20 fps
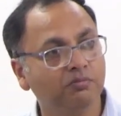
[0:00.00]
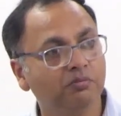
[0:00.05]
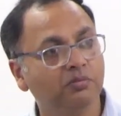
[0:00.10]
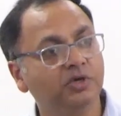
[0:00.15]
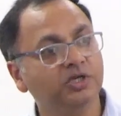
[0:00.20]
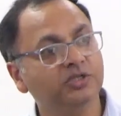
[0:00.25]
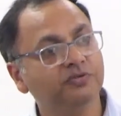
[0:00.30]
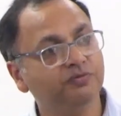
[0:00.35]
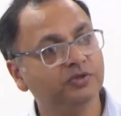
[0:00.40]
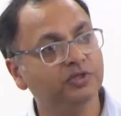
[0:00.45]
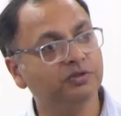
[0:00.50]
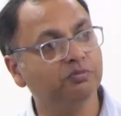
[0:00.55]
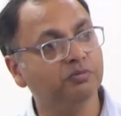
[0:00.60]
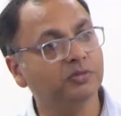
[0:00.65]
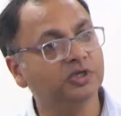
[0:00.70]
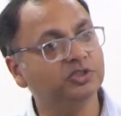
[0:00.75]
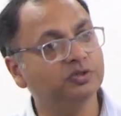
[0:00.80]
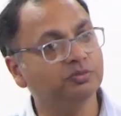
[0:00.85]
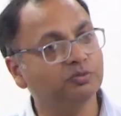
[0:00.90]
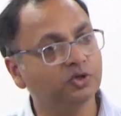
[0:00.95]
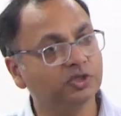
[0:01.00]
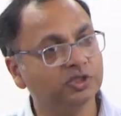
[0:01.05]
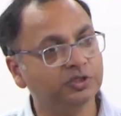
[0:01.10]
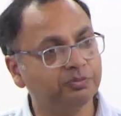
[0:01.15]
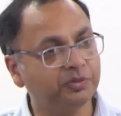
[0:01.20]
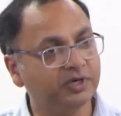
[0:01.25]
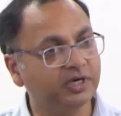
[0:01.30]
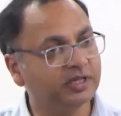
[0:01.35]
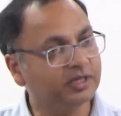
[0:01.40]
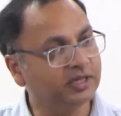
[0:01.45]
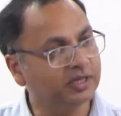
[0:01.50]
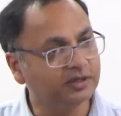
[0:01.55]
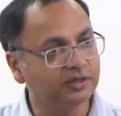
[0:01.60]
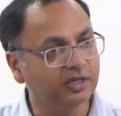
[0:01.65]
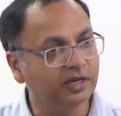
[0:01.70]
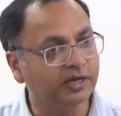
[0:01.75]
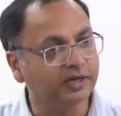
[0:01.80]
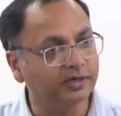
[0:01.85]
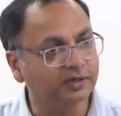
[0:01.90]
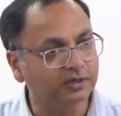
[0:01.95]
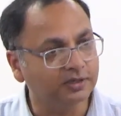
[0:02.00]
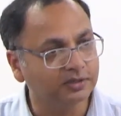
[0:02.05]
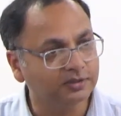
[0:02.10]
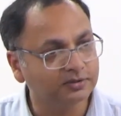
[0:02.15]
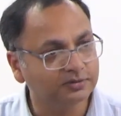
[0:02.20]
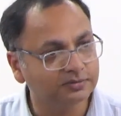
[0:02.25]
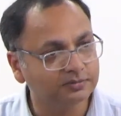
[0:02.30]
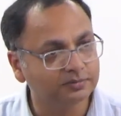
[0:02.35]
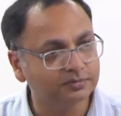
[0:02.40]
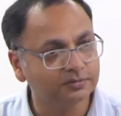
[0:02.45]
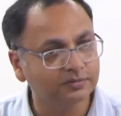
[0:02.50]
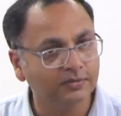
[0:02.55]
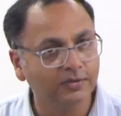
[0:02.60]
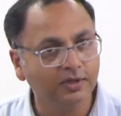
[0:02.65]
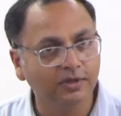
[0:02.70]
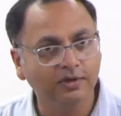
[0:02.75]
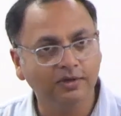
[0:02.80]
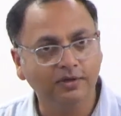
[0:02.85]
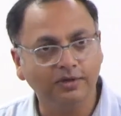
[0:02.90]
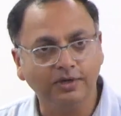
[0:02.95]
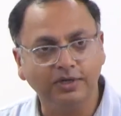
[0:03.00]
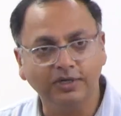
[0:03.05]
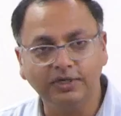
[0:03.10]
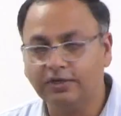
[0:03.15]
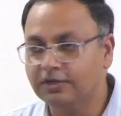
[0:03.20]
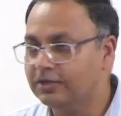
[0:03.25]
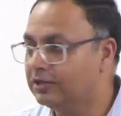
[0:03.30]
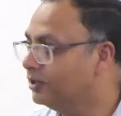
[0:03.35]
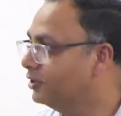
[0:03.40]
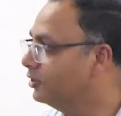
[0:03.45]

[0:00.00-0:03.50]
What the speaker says: with much more speed than the light, right?